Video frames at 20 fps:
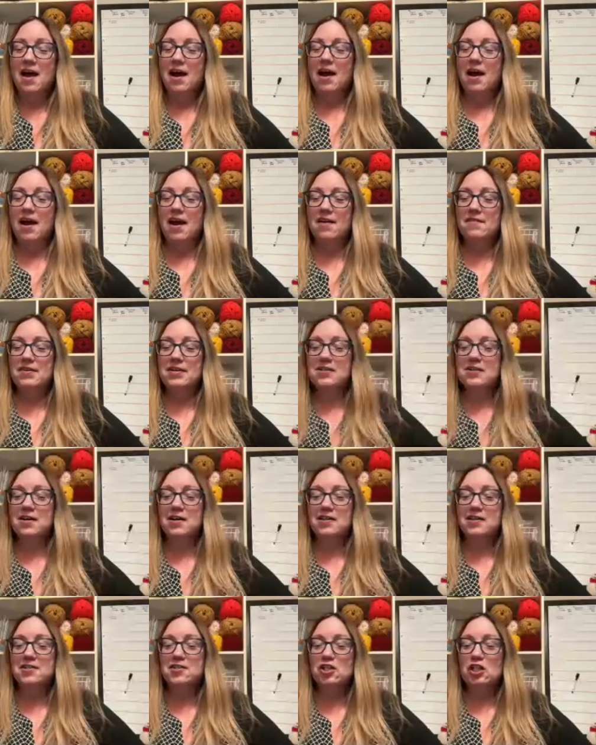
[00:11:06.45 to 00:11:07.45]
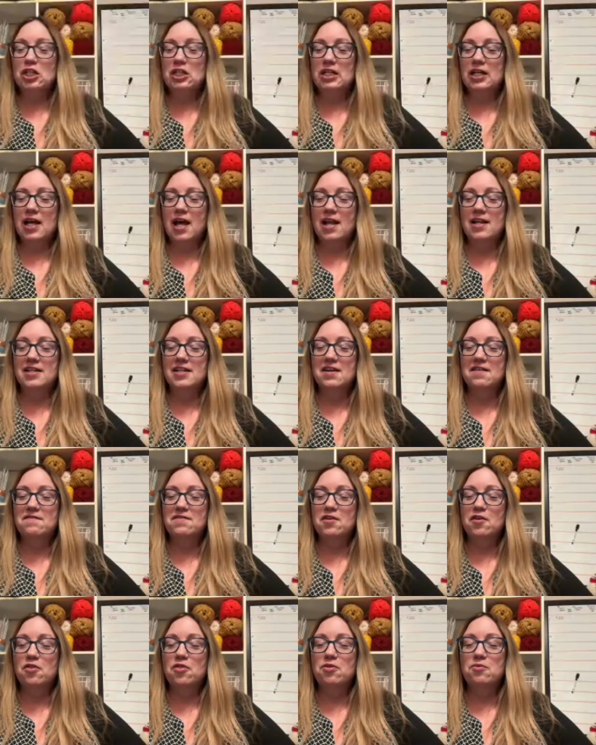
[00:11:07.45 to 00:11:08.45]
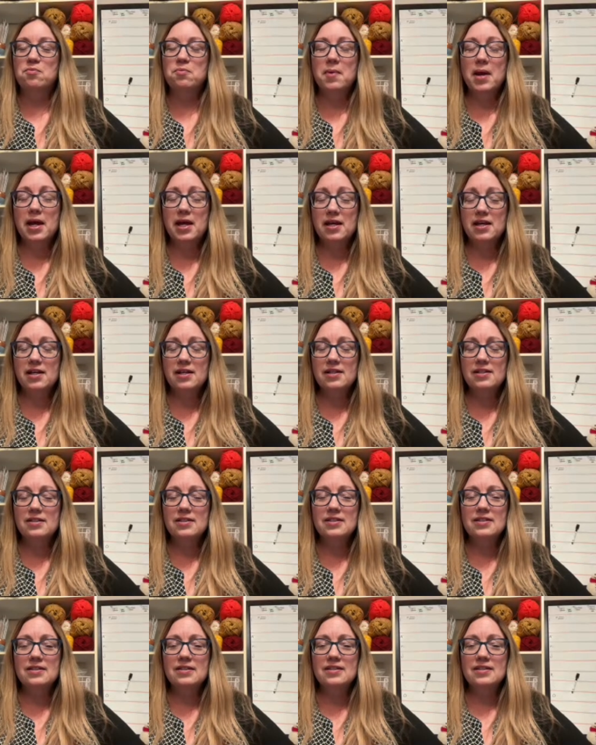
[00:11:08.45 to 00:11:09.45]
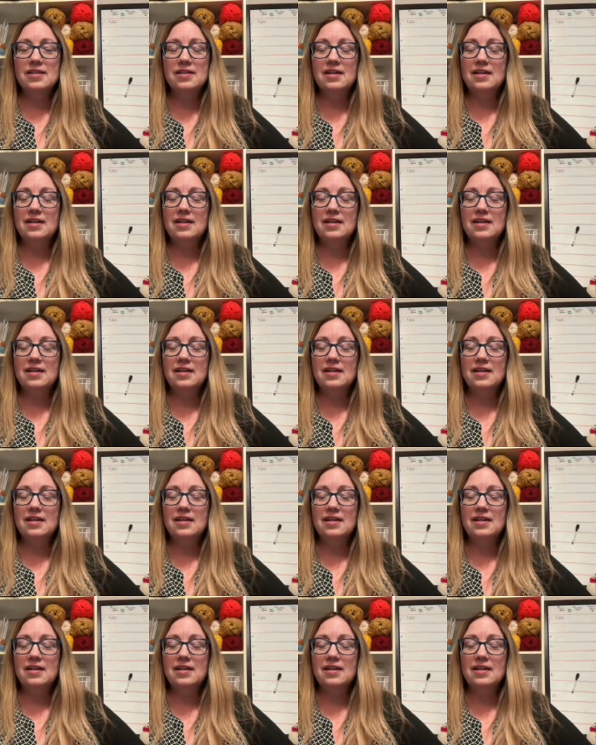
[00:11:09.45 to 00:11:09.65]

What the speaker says: I haven't gone to look at any of the threads.